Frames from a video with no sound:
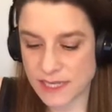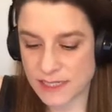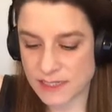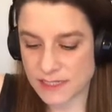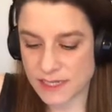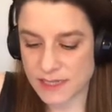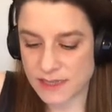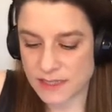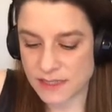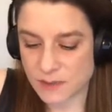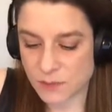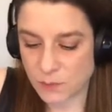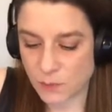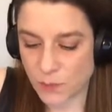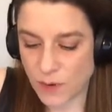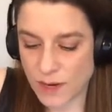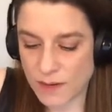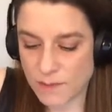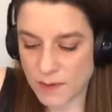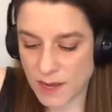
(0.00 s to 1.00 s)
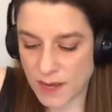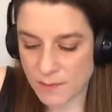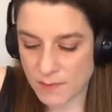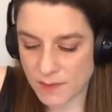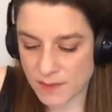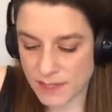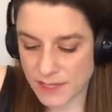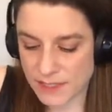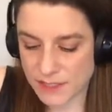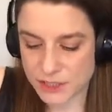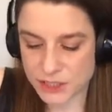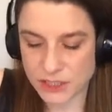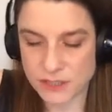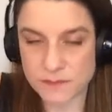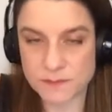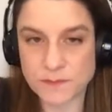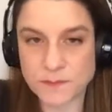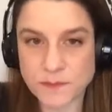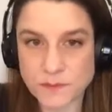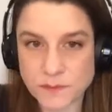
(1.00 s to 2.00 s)
is in this one
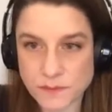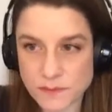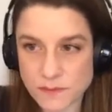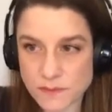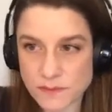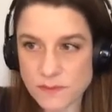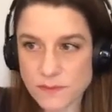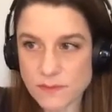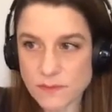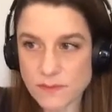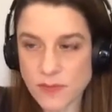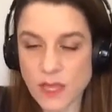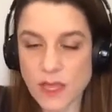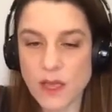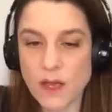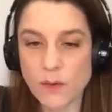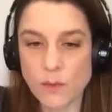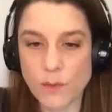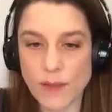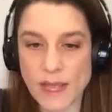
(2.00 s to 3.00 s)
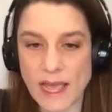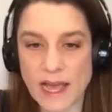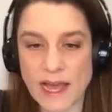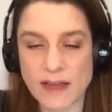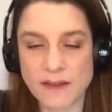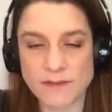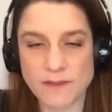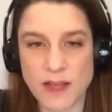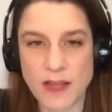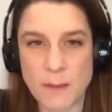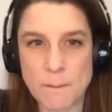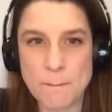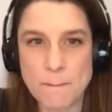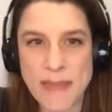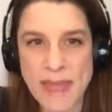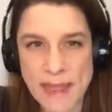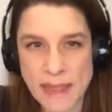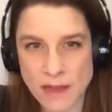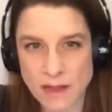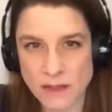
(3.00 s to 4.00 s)
population, we have a
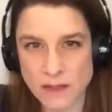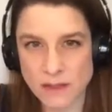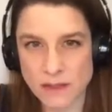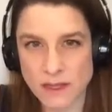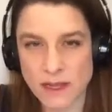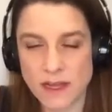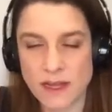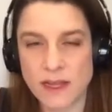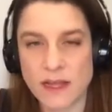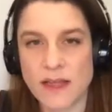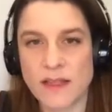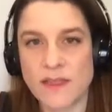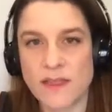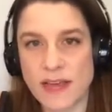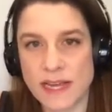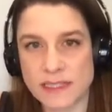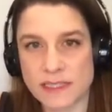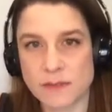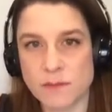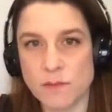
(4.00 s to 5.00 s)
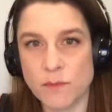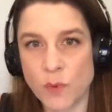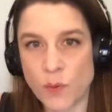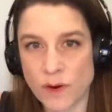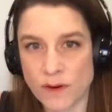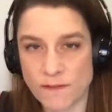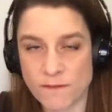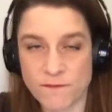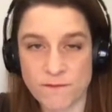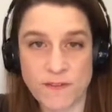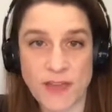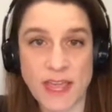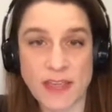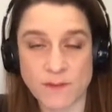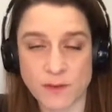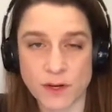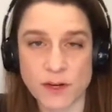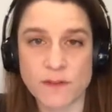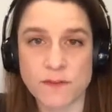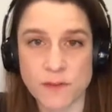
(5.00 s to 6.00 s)
male that's more
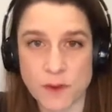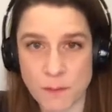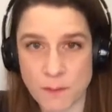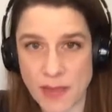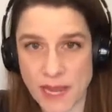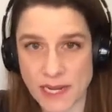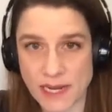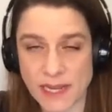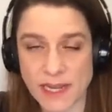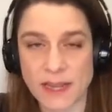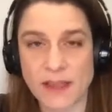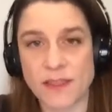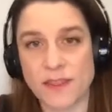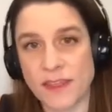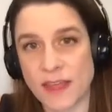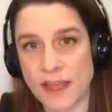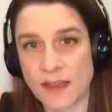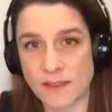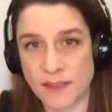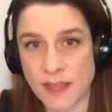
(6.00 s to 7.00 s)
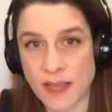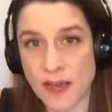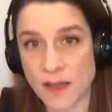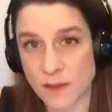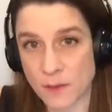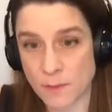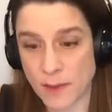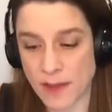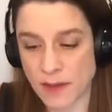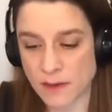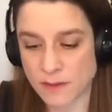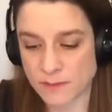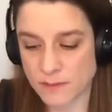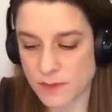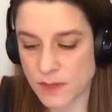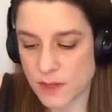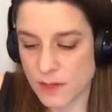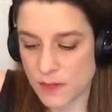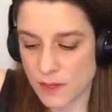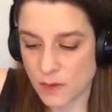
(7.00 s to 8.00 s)
favored for mating than the other male.
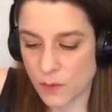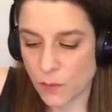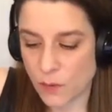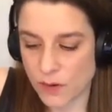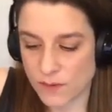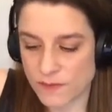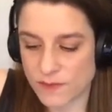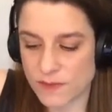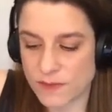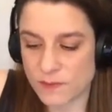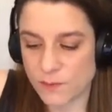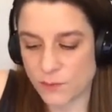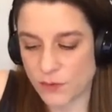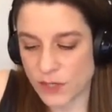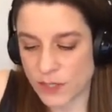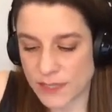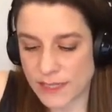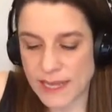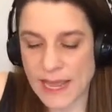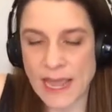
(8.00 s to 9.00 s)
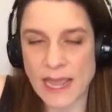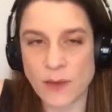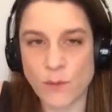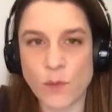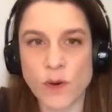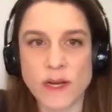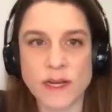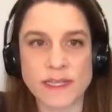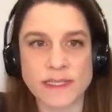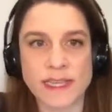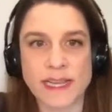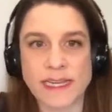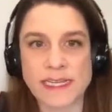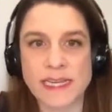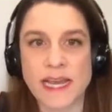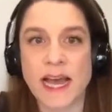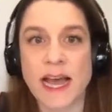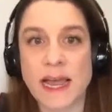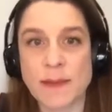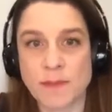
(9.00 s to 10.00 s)
Or really, A1 is a
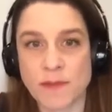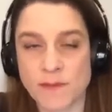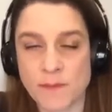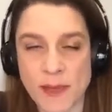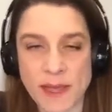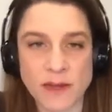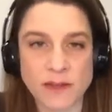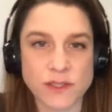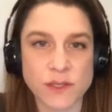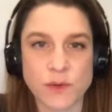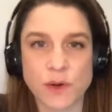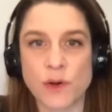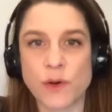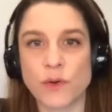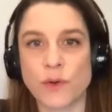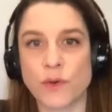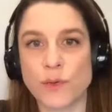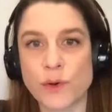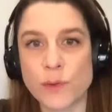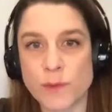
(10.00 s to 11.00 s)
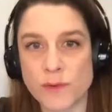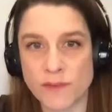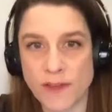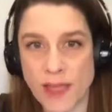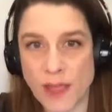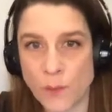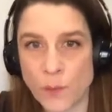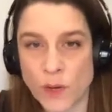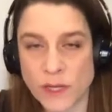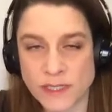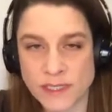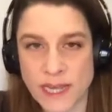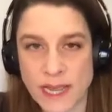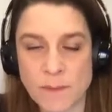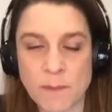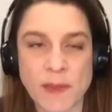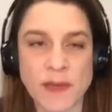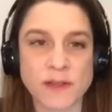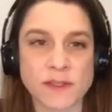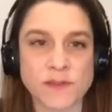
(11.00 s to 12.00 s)
type of male, so a whole group of A1 type
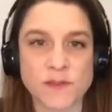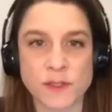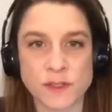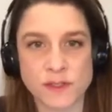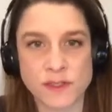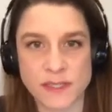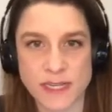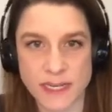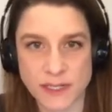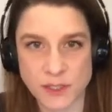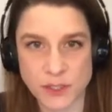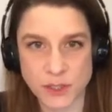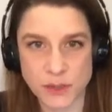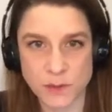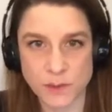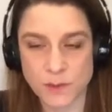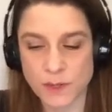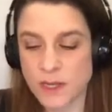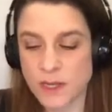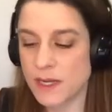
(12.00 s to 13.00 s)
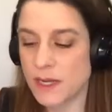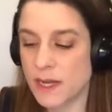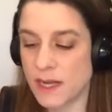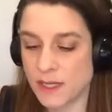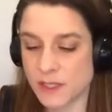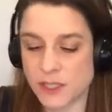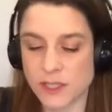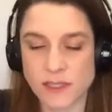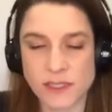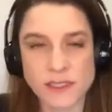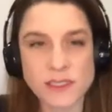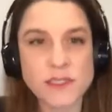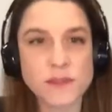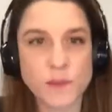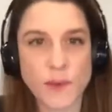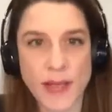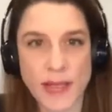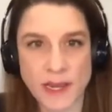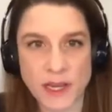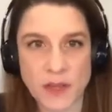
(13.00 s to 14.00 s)
males versus A2. So this is
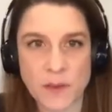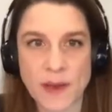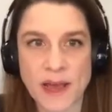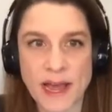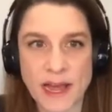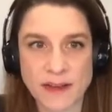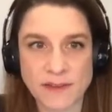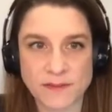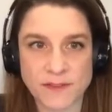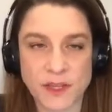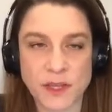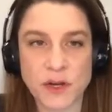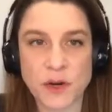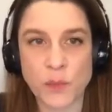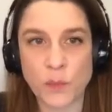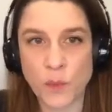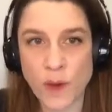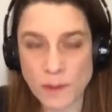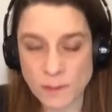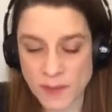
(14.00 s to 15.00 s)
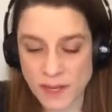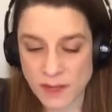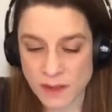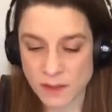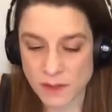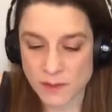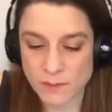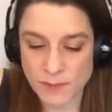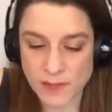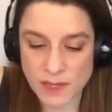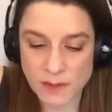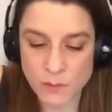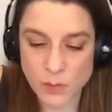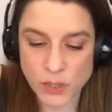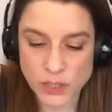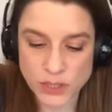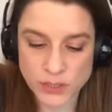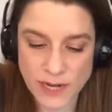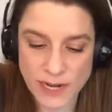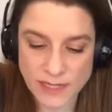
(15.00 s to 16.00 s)
when you have, one male being more
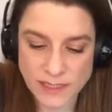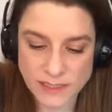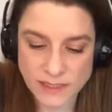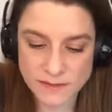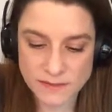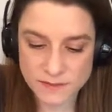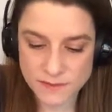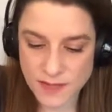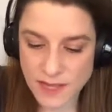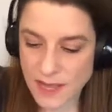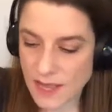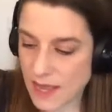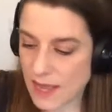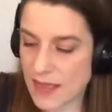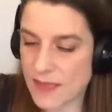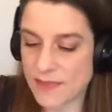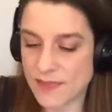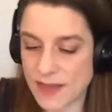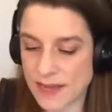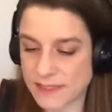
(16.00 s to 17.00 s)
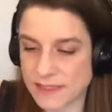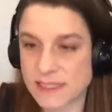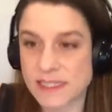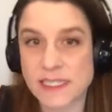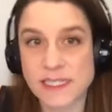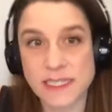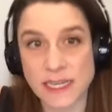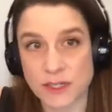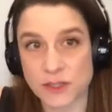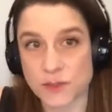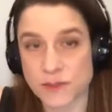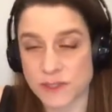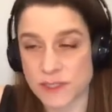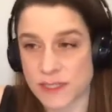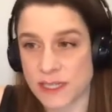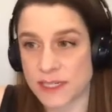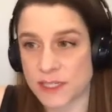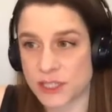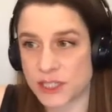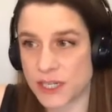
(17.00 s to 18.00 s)
attractive, and that's the sexual
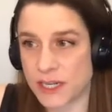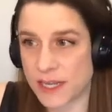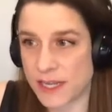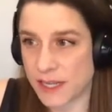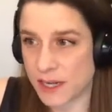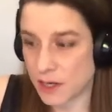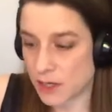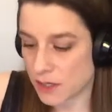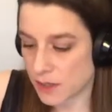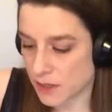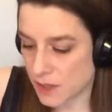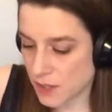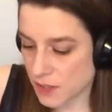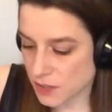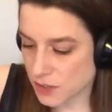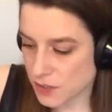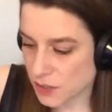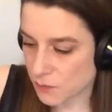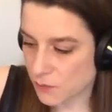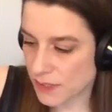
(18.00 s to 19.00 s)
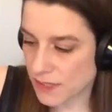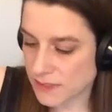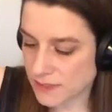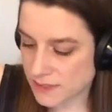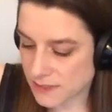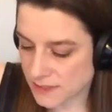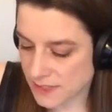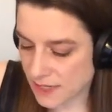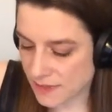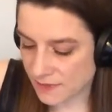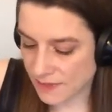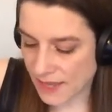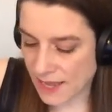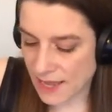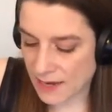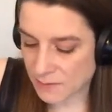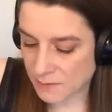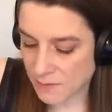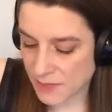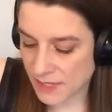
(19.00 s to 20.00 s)
selection here. So what does this in the
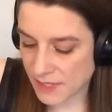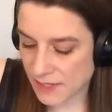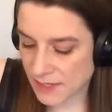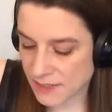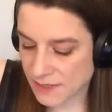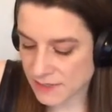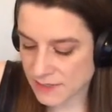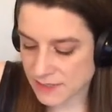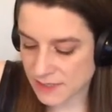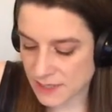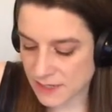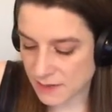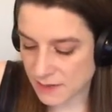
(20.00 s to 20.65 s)
end means?